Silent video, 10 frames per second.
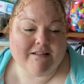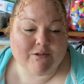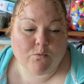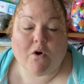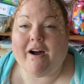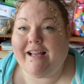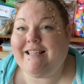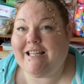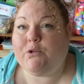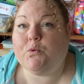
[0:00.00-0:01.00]
that what I
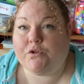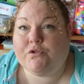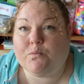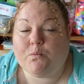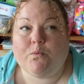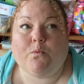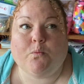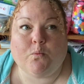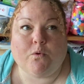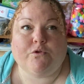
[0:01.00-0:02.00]
did was
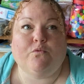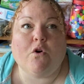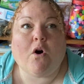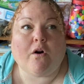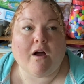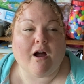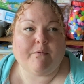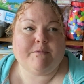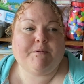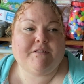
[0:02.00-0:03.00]
wrong. I
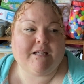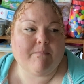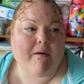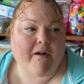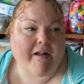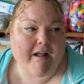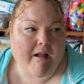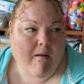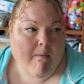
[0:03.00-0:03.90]
was putting my